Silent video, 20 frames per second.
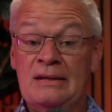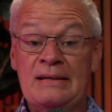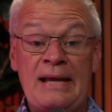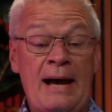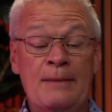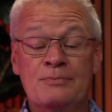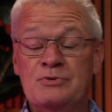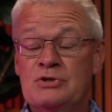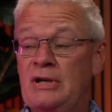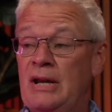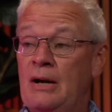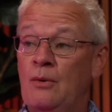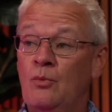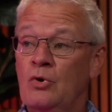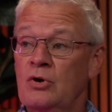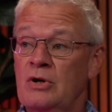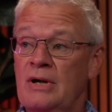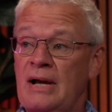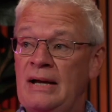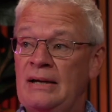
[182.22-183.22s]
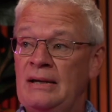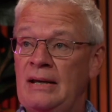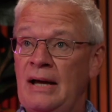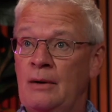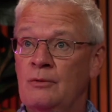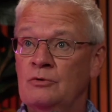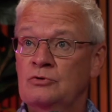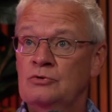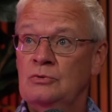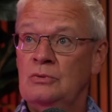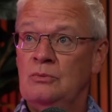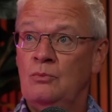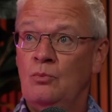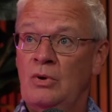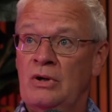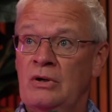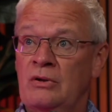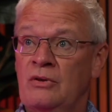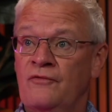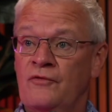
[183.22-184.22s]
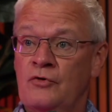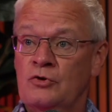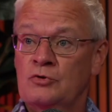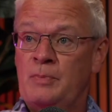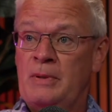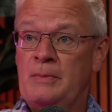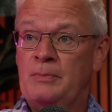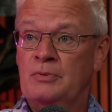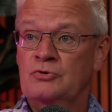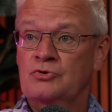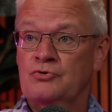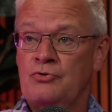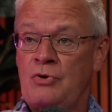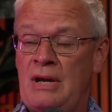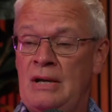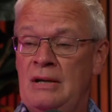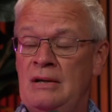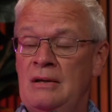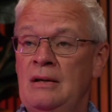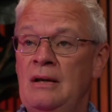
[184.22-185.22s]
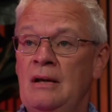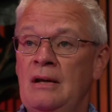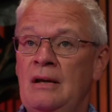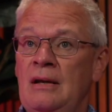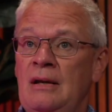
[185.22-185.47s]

adoption network. I was one of the first people trained